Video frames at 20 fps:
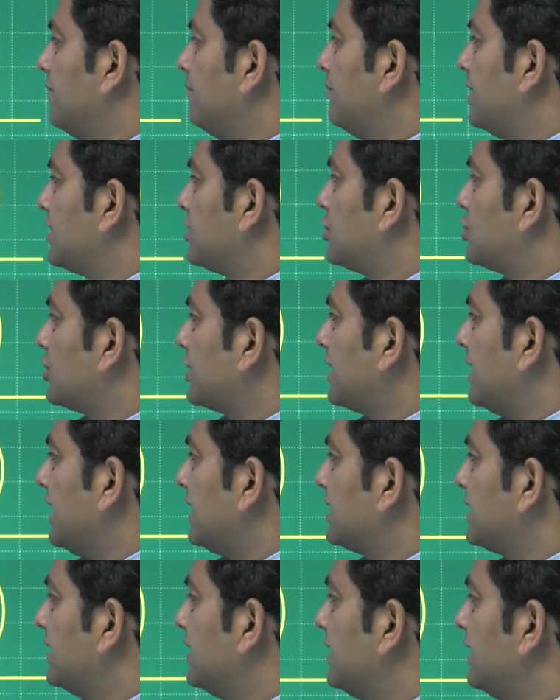but
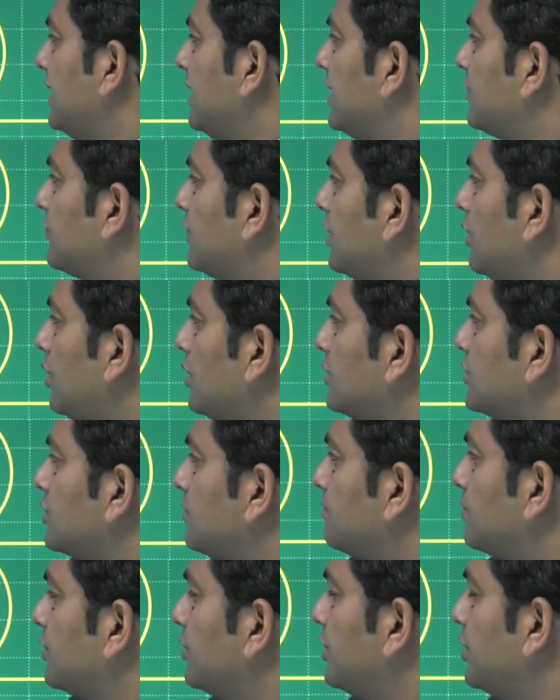together it will
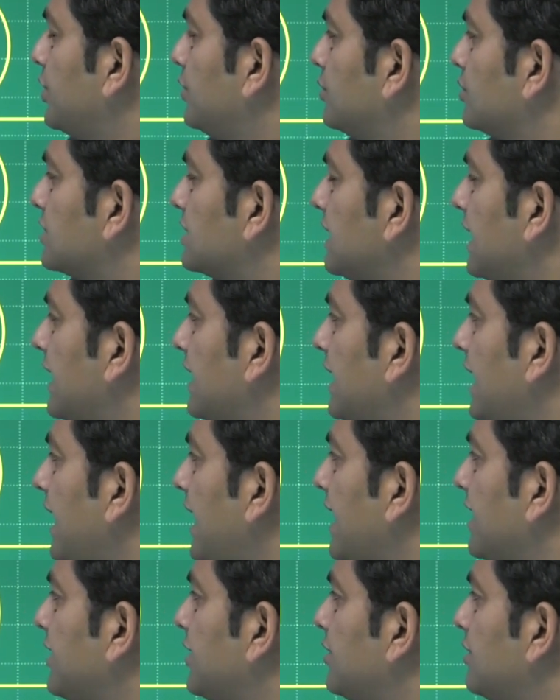also produce an
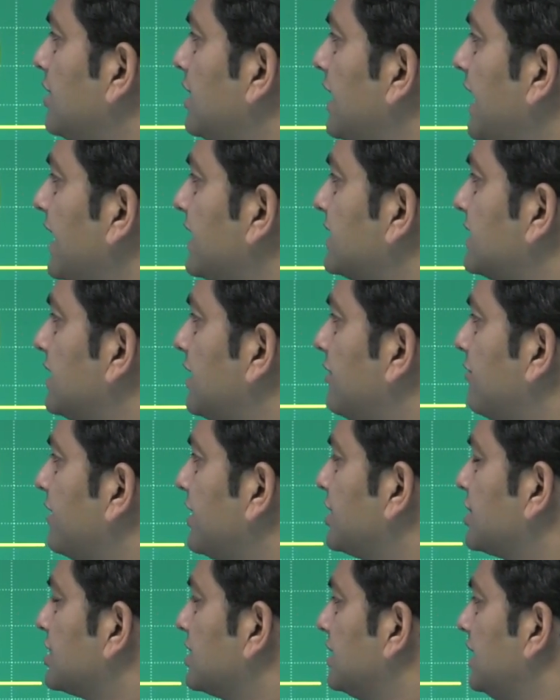angular
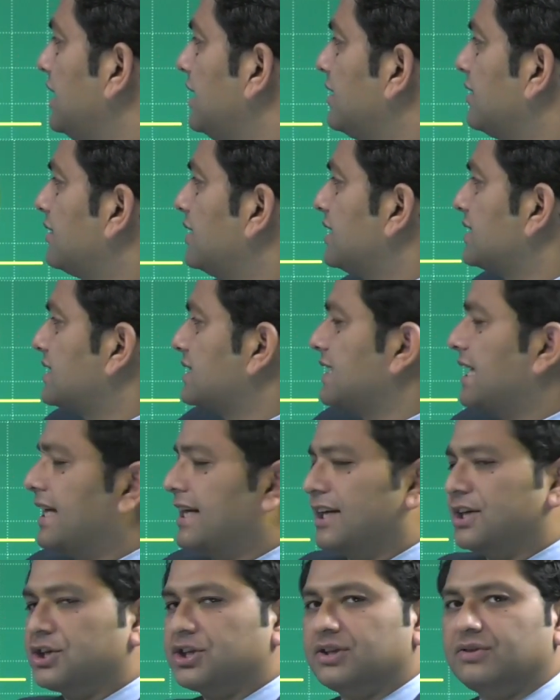acceleration in this
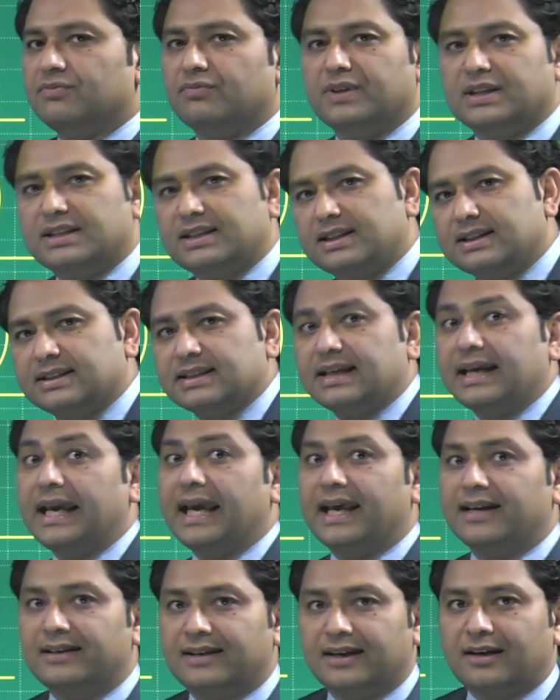direction, which is
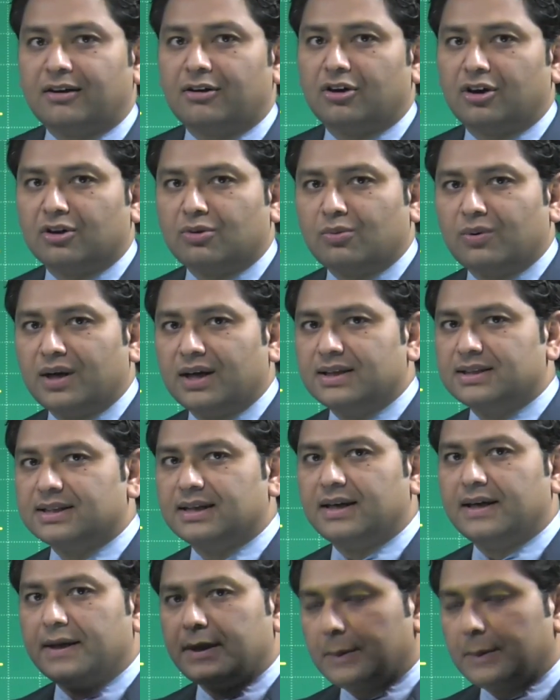anticlockwise